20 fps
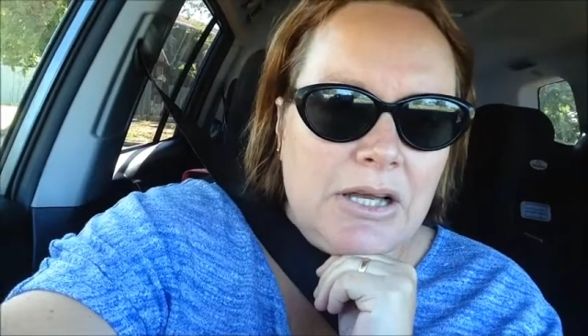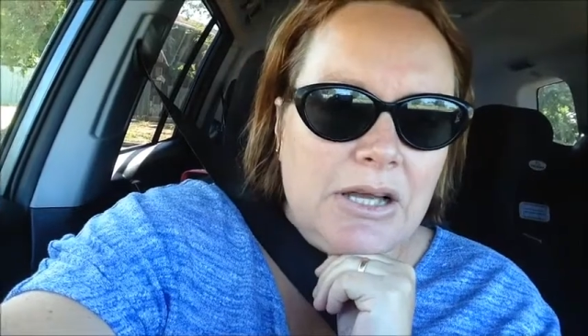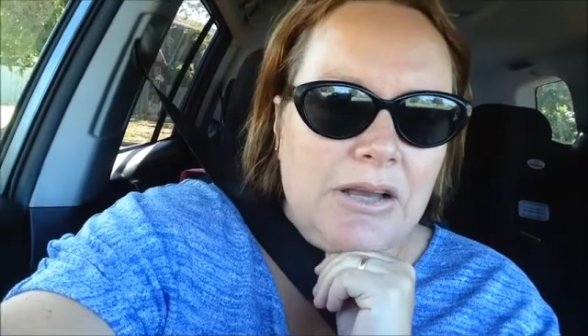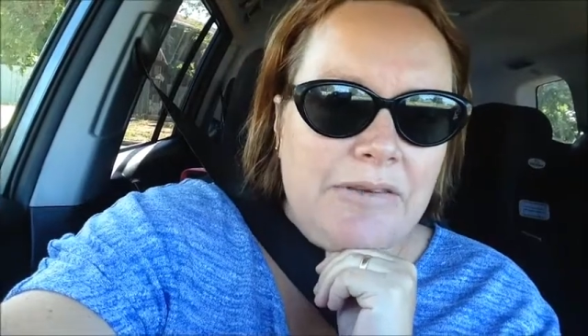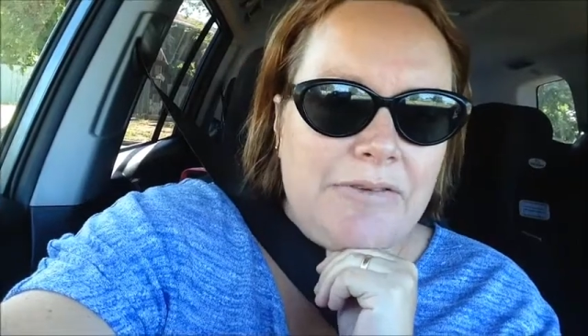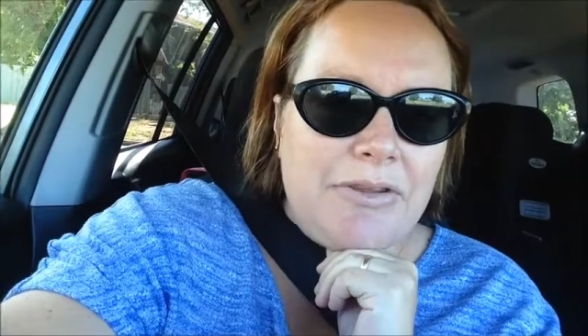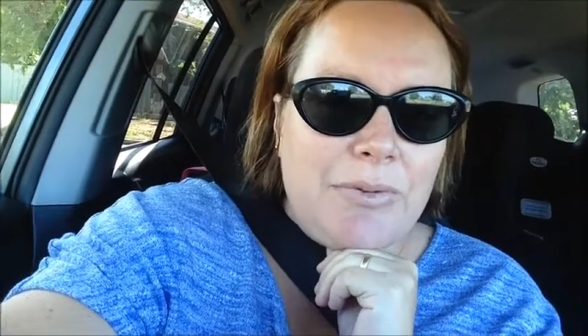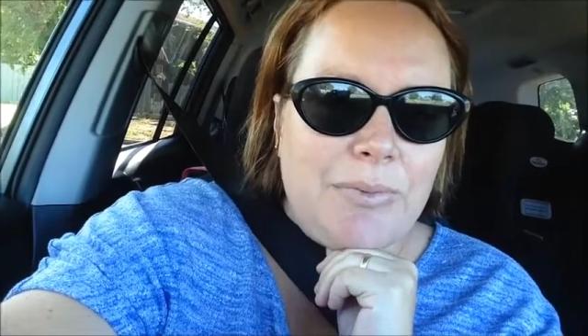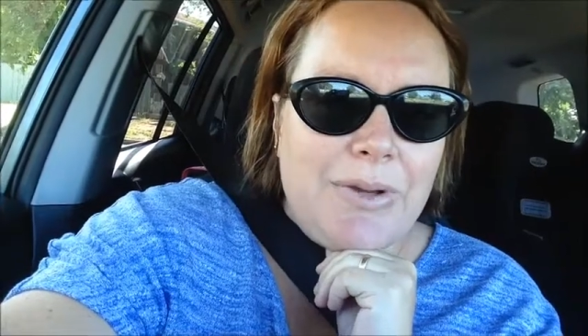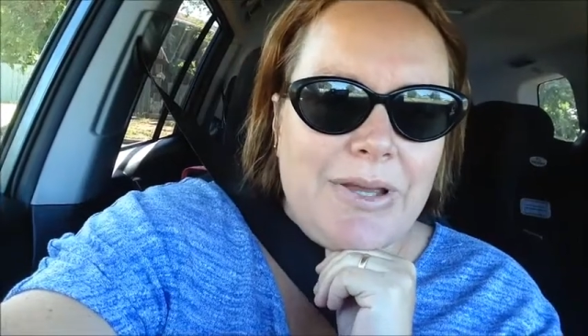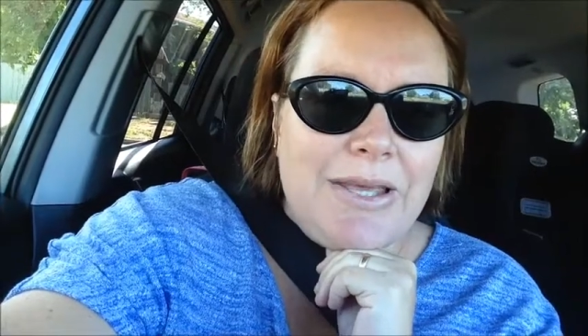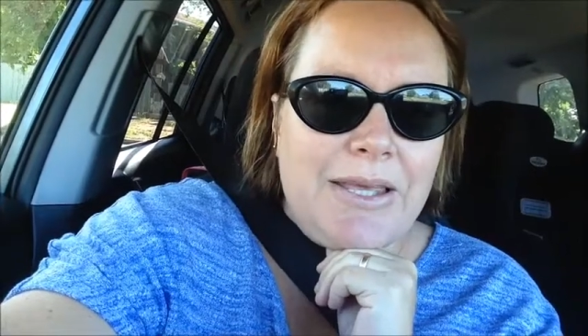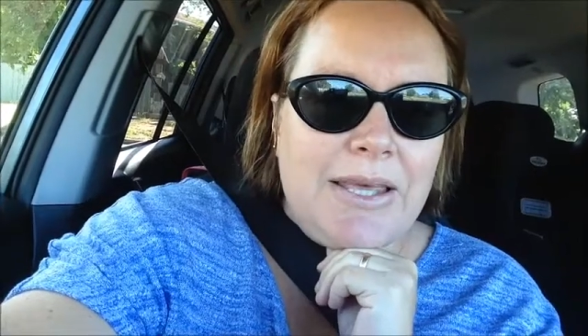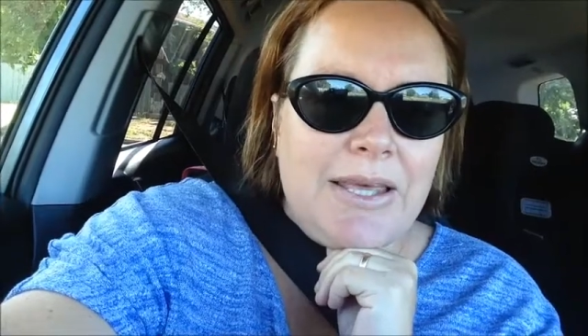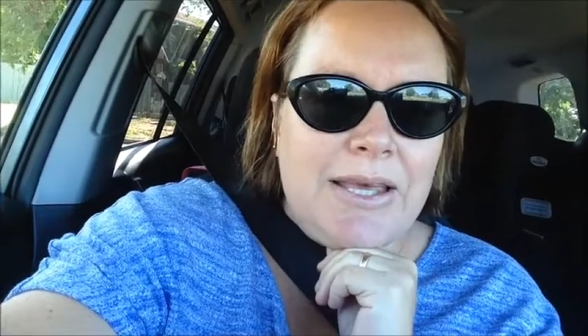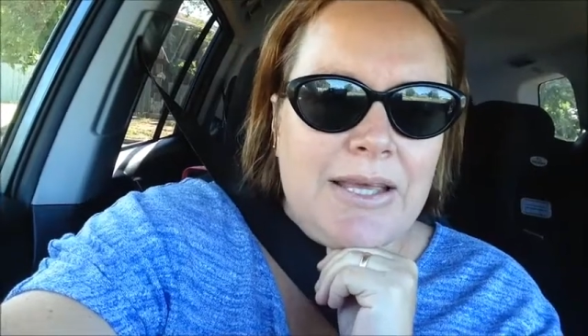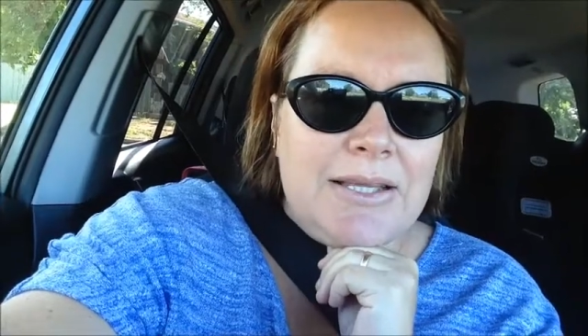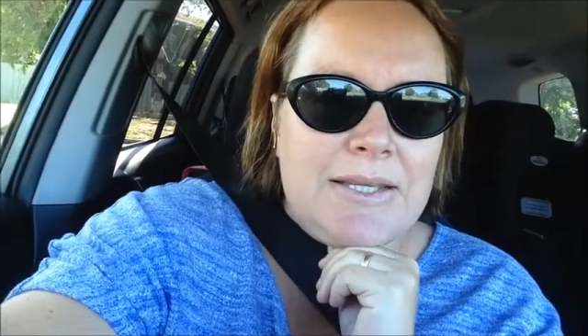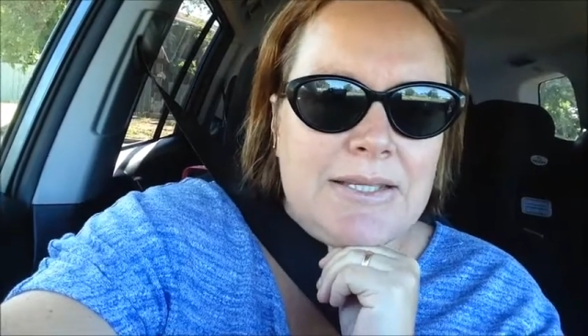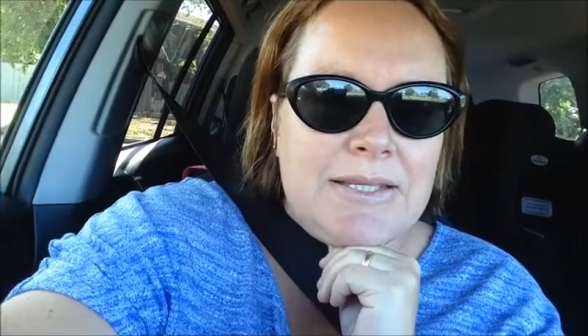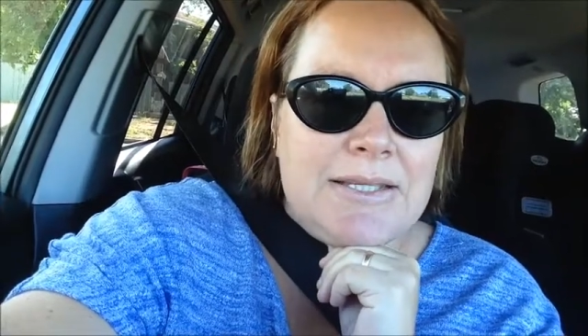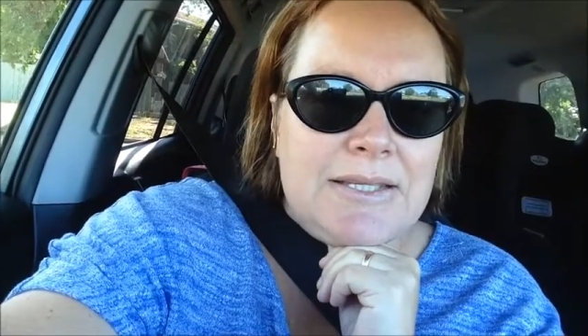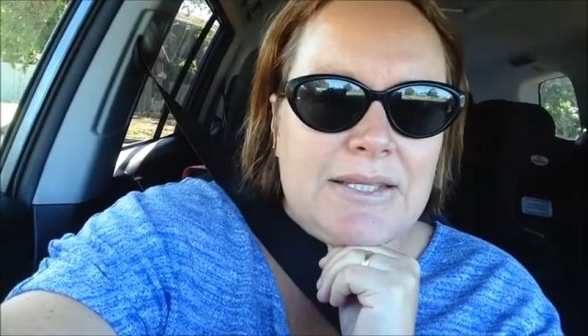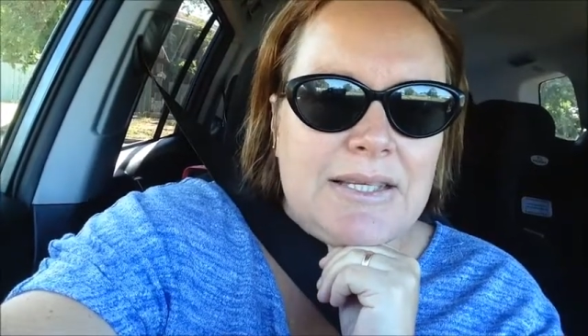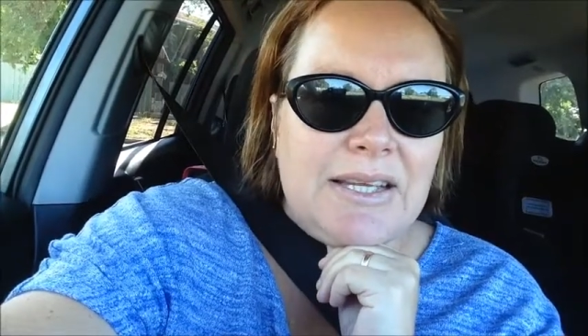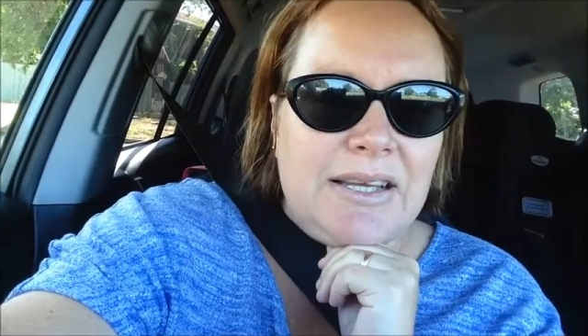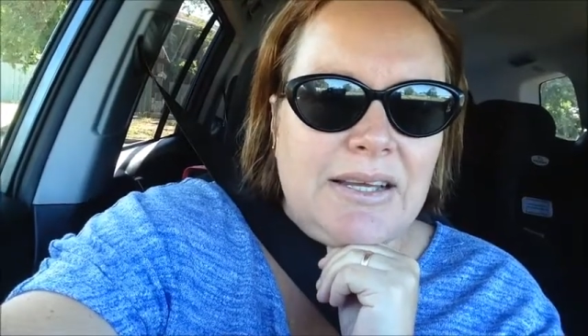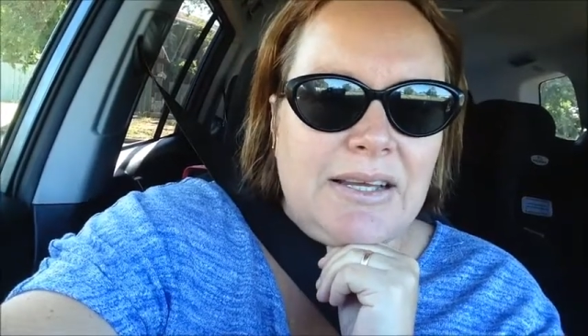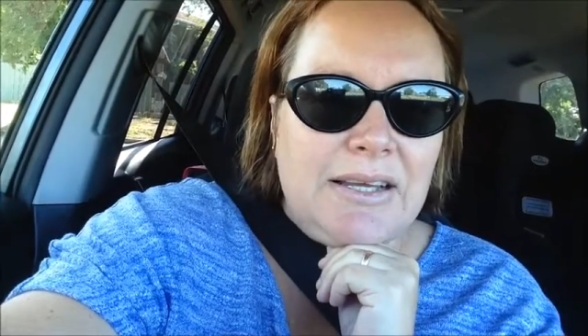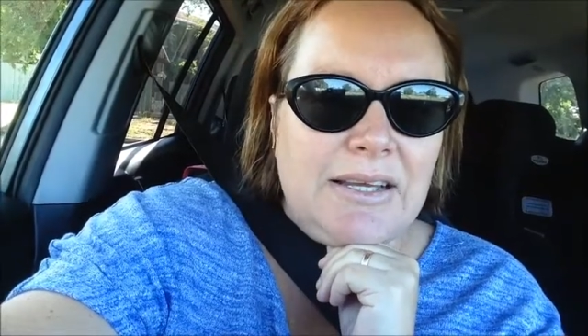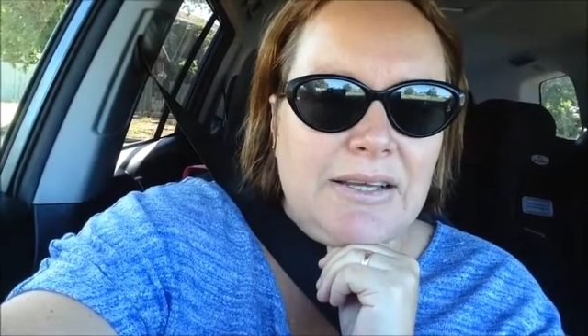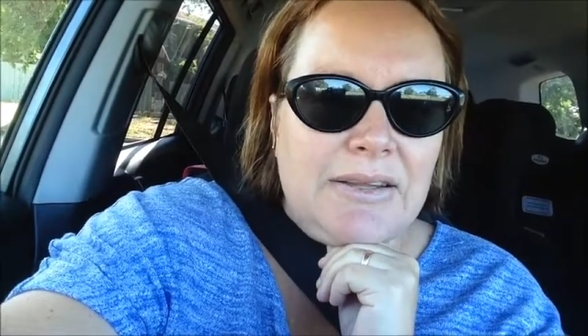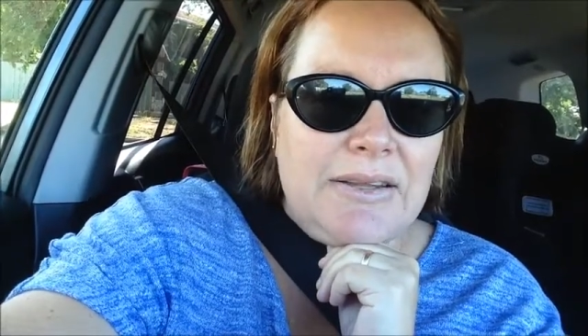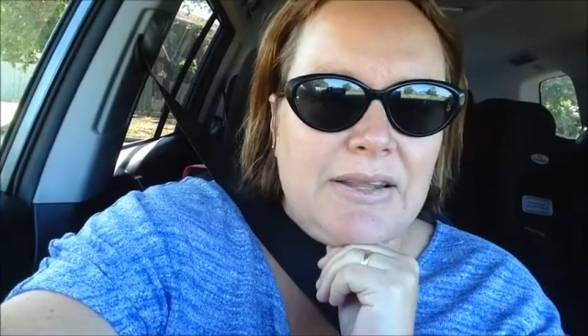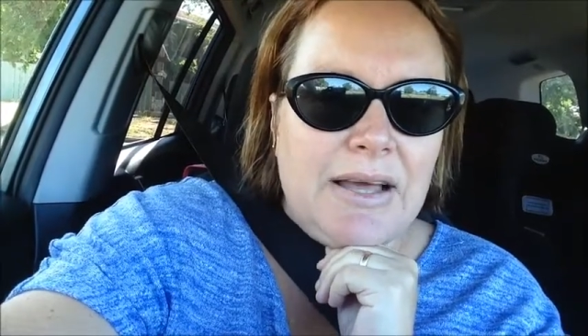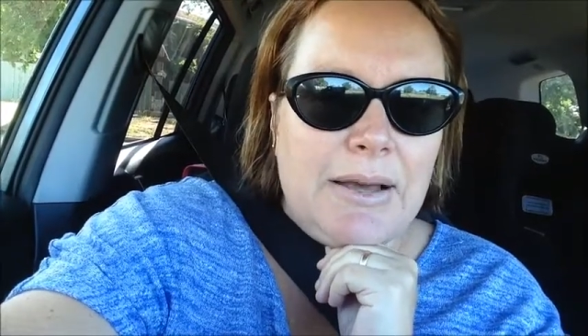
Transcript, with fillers: over the weekend. Uh,